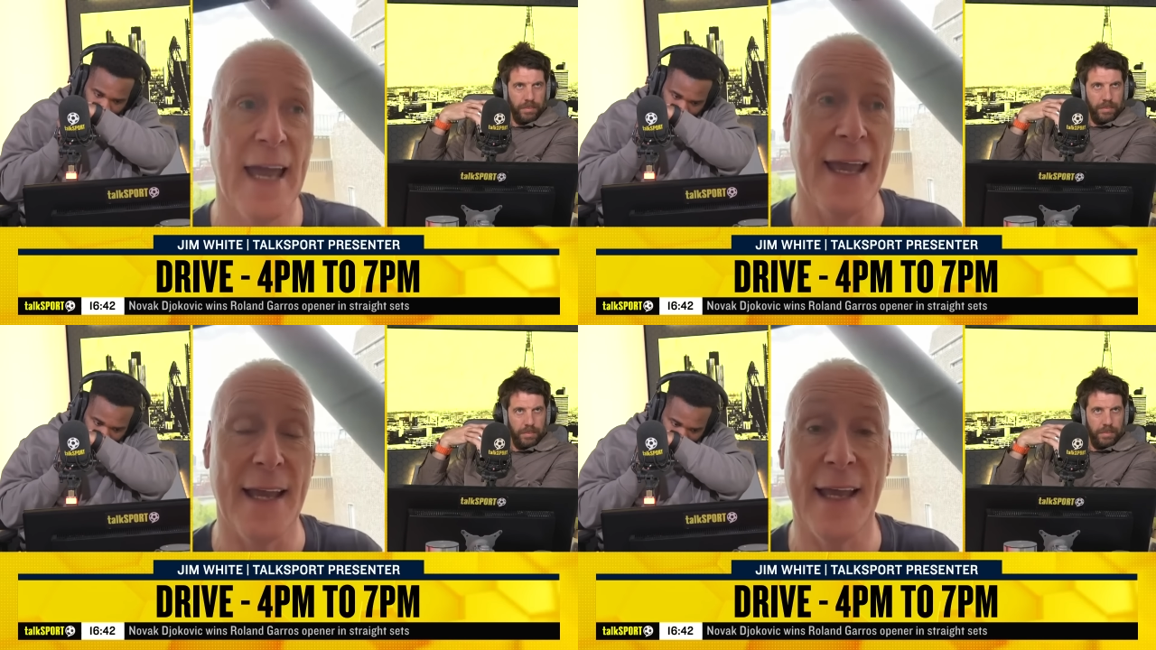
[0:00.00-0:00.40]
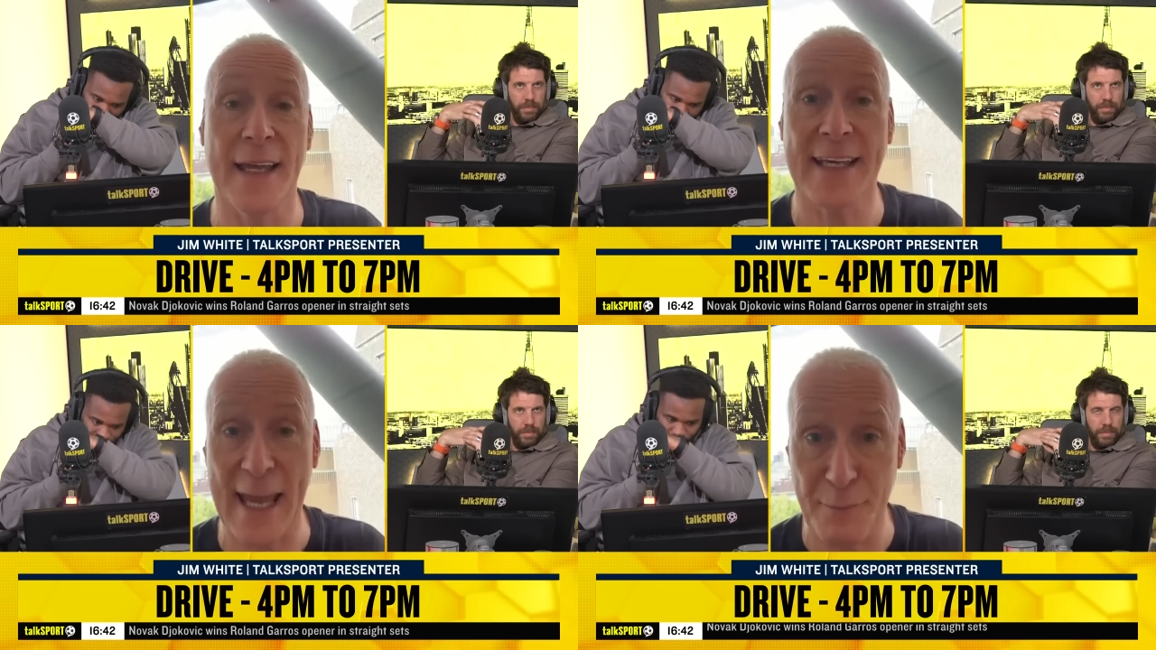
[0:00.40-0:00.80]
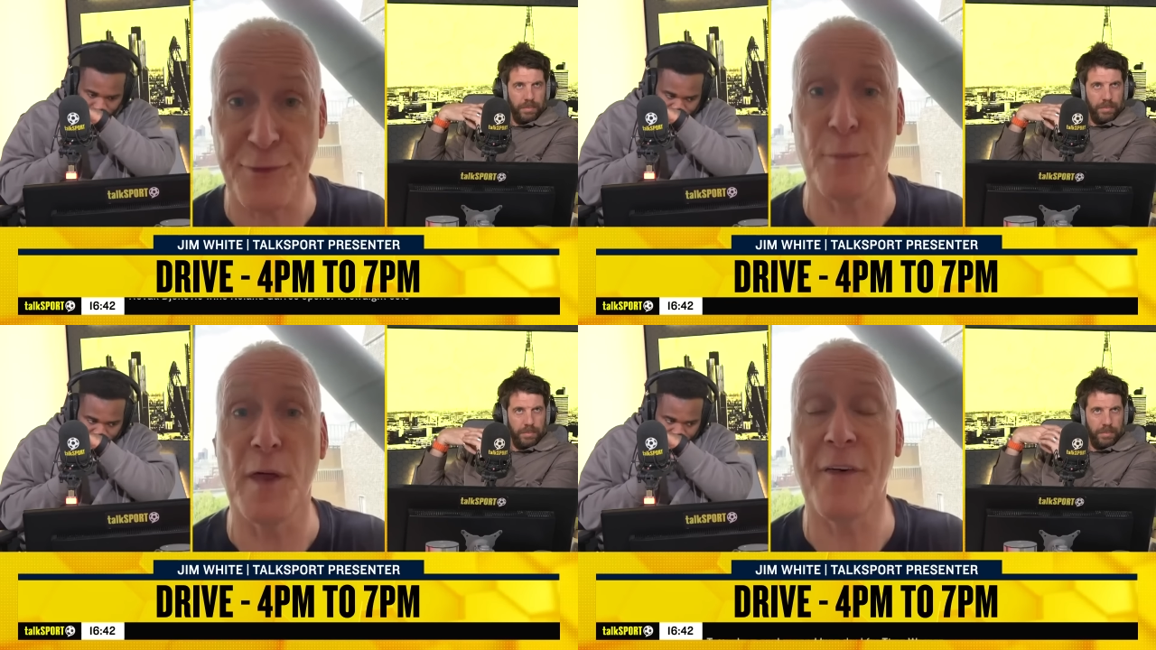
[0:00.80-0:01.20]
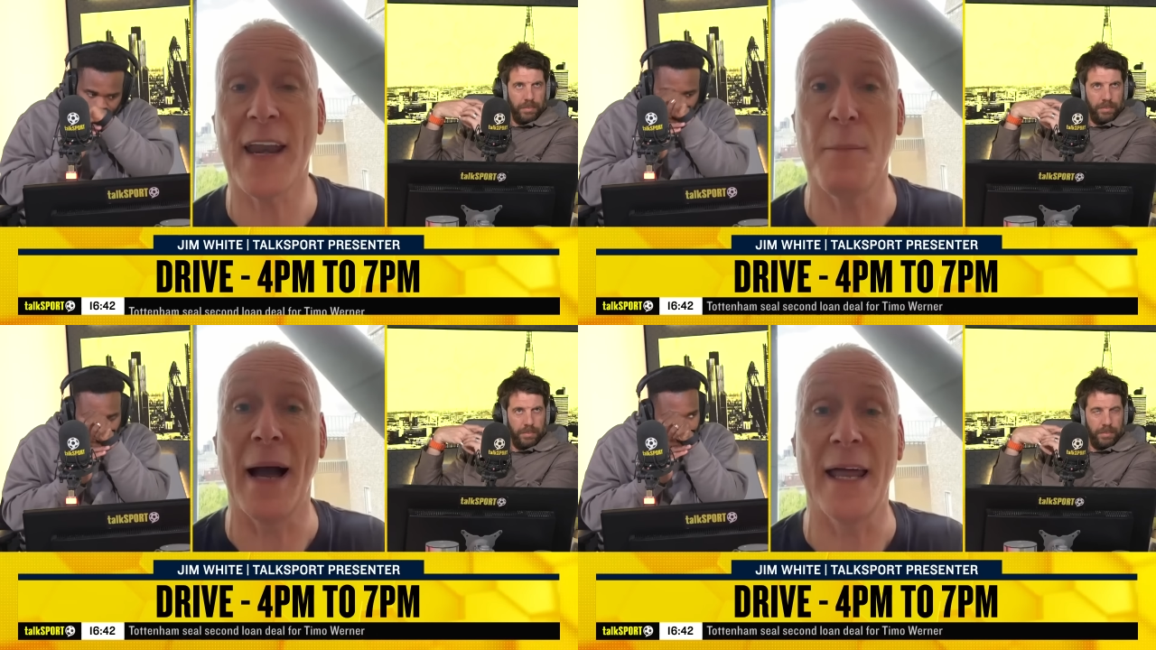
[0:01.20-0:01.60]
Speaker 1: It, it came from the
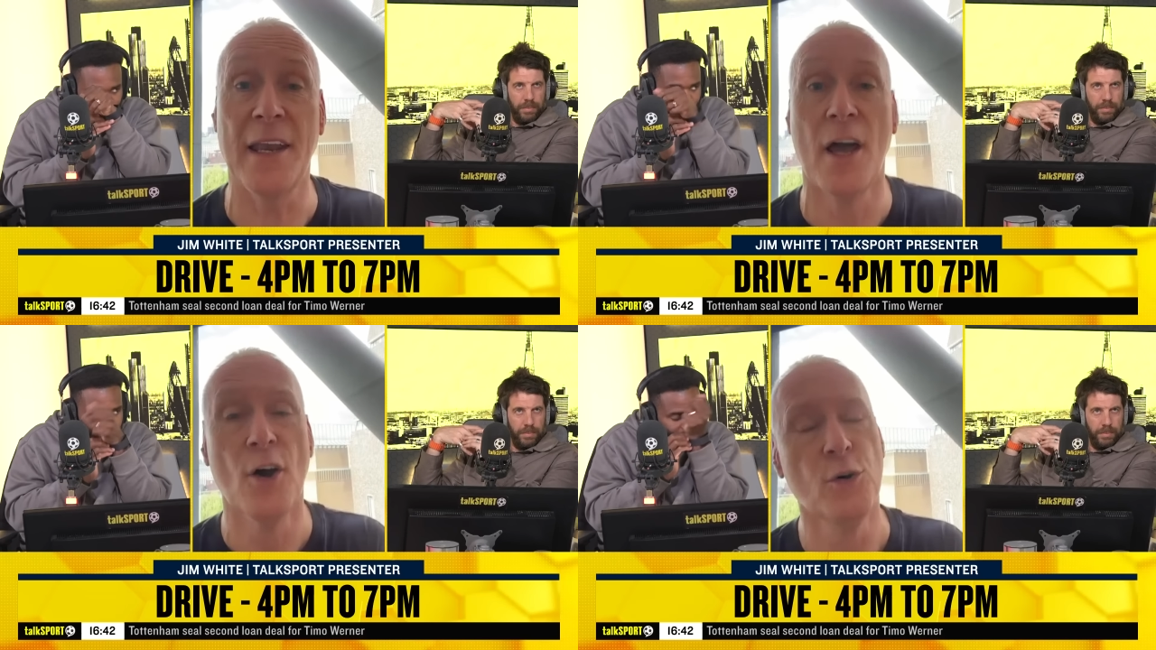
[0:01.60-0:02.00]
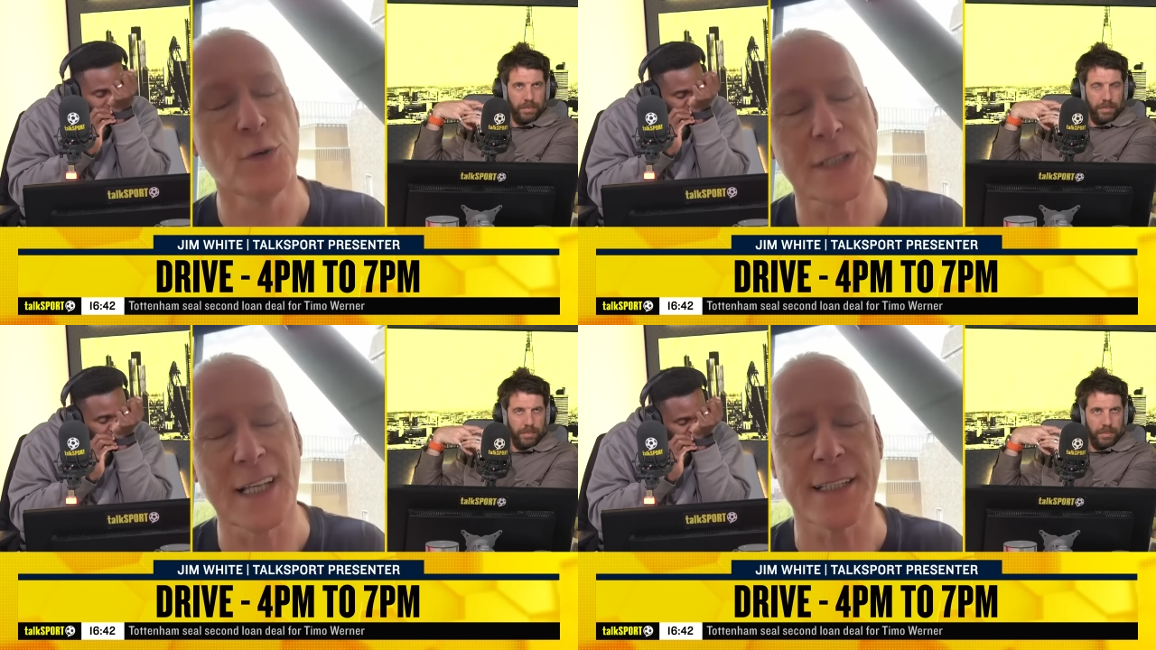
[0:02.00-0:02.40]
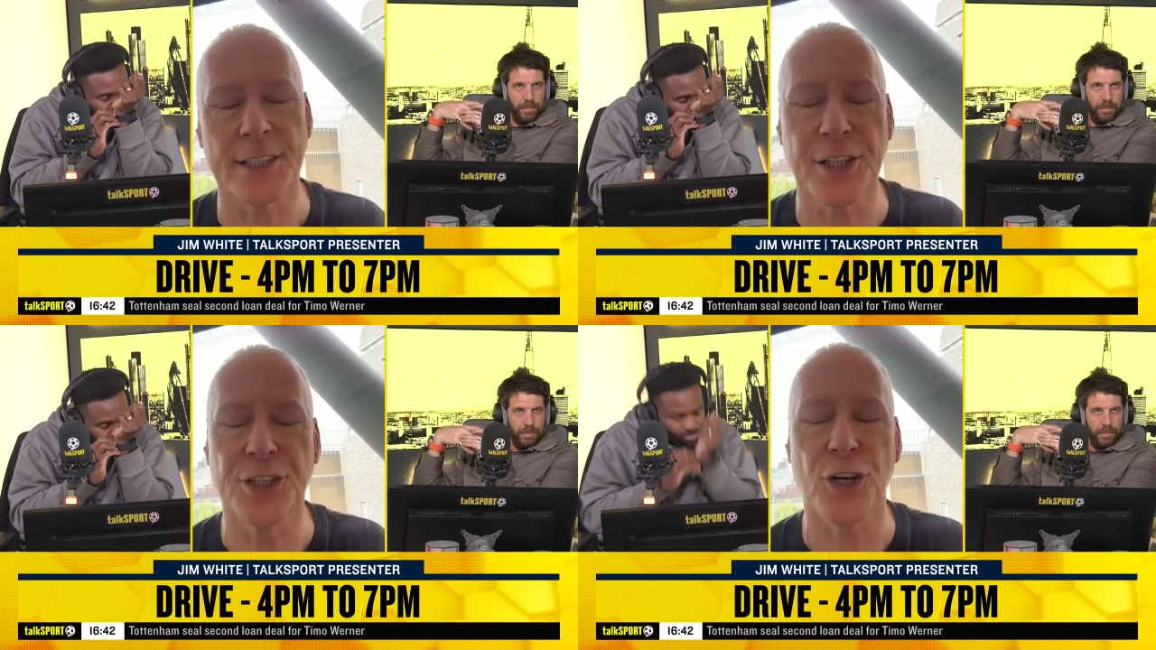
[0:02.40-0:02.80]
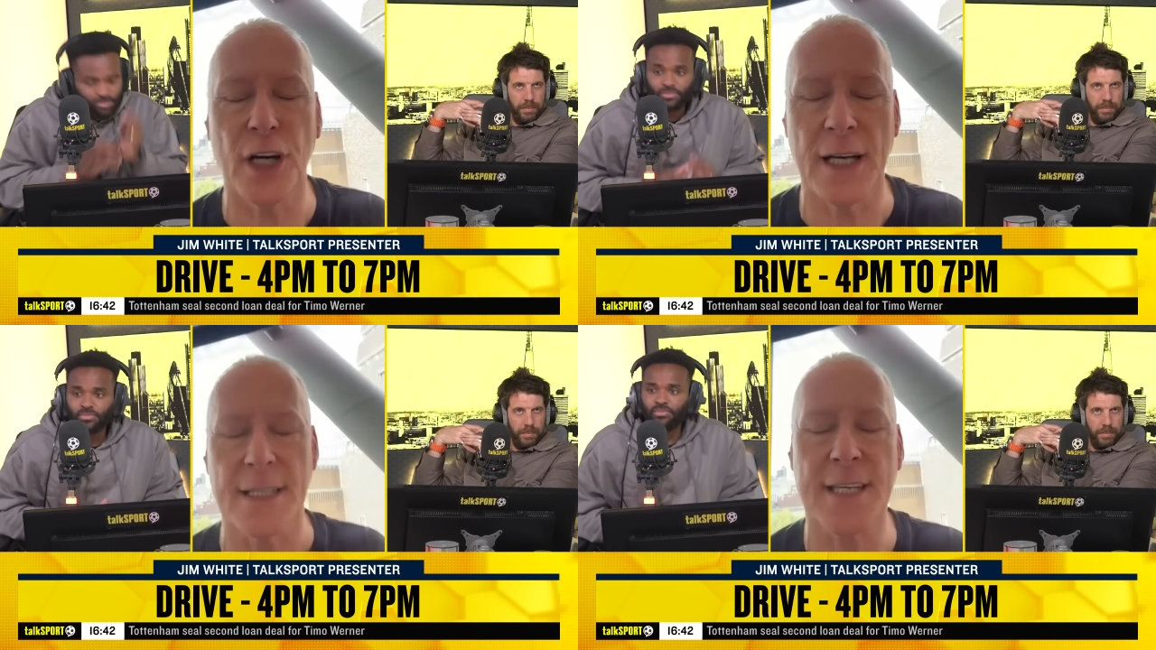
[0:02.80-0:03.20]
very man who was later to
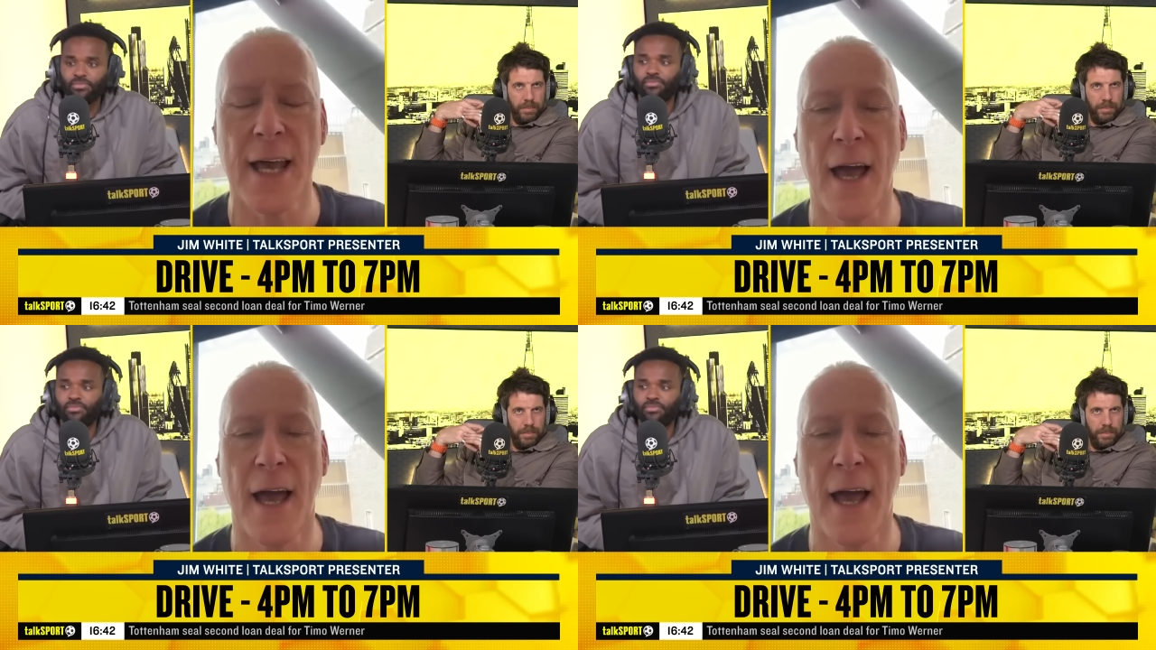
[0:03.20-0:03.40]
join us,